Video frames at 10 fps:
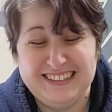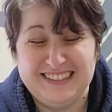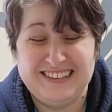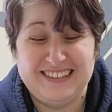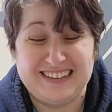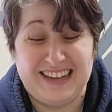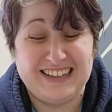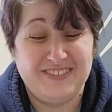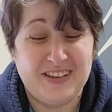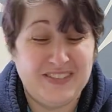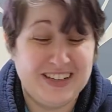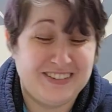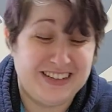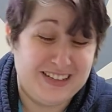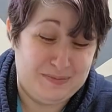She's not giving me a
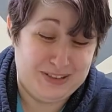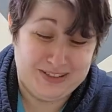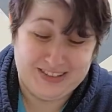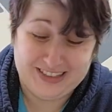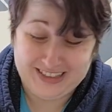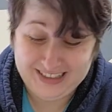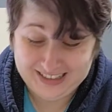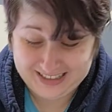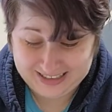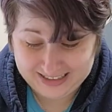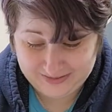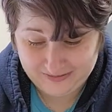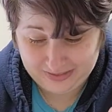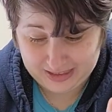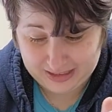great opportunity.
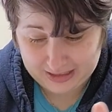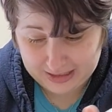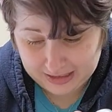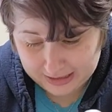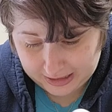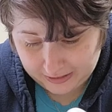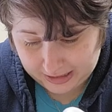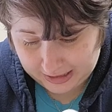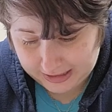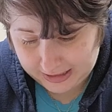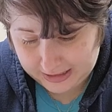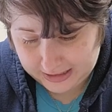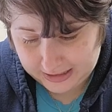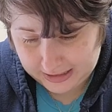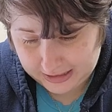And now I got it,
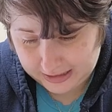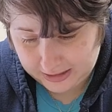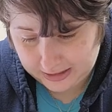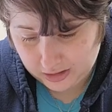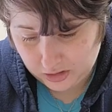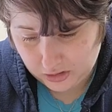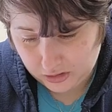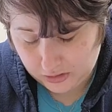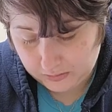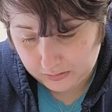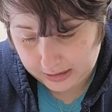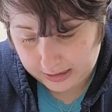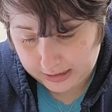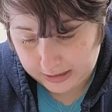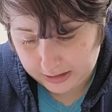and
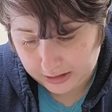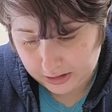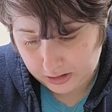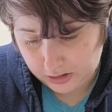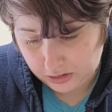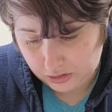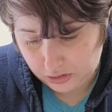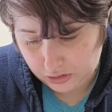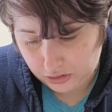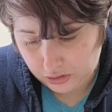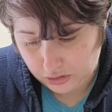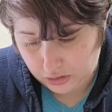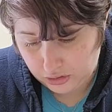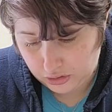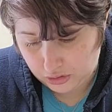I can
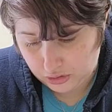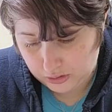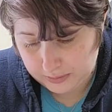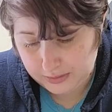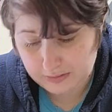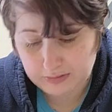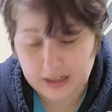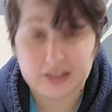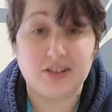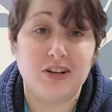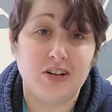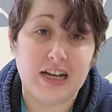drip onto her